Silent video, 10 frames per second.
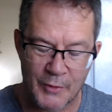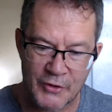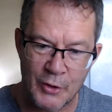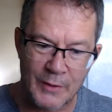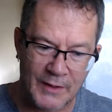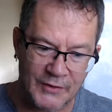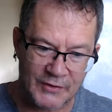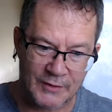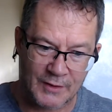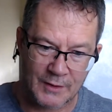two
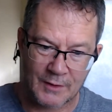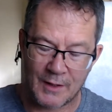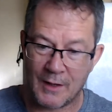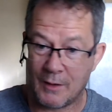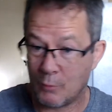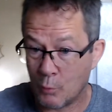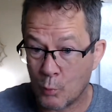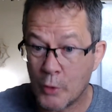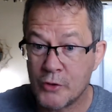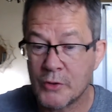is,
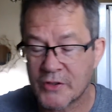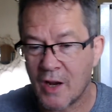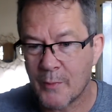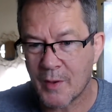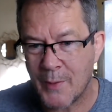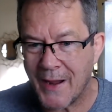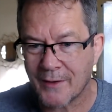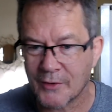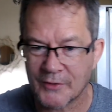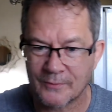would you sell me the
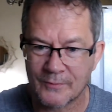panels,